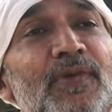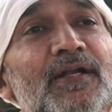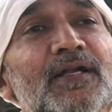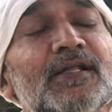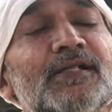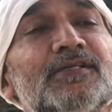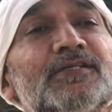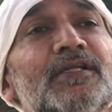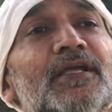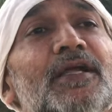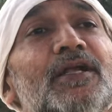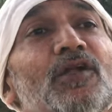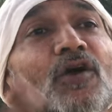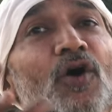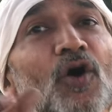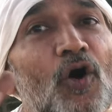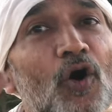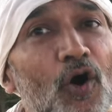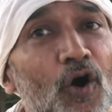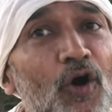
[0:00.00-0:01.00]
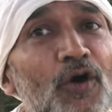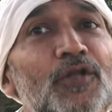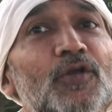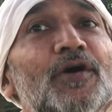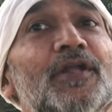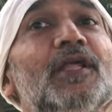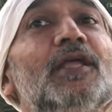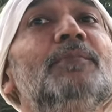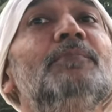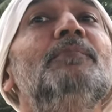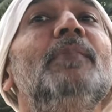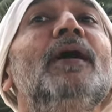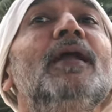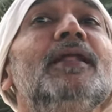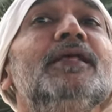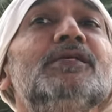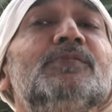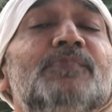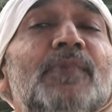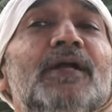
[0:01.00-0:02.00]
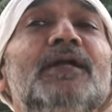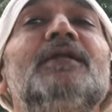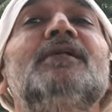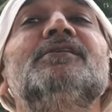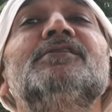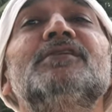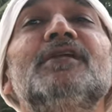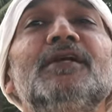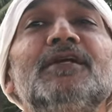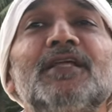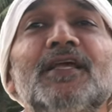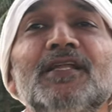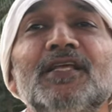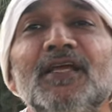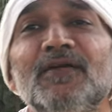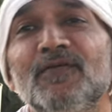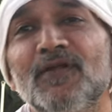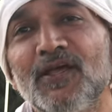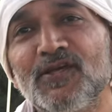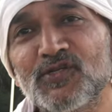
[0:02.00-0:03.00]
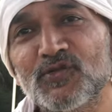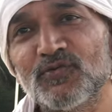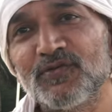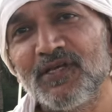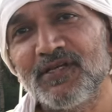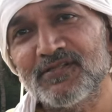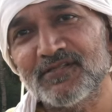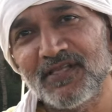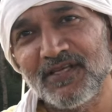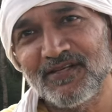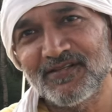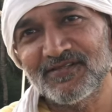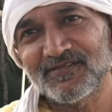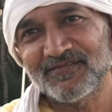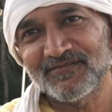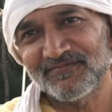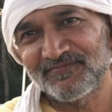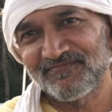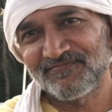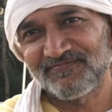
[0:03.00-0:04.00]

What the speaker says: mental state, or your imbalanced mental state can give rise to these things.